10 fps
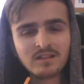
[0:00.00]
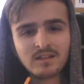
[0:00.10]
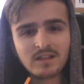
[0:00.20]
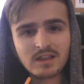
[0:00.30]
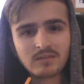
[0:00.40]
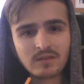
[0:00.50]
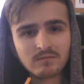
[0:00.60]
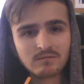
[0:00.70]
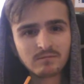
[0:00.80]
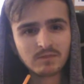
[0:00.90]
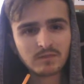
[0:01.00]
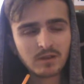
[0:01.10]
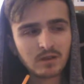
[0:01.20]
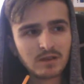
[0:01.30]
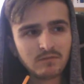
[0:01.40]
you know, if they
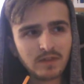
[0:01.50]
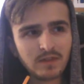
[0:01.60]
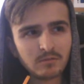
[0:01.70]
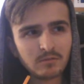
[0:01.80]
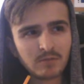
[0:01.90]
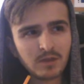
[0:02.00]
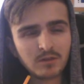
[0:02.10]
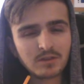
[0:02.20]
don't live here, they might not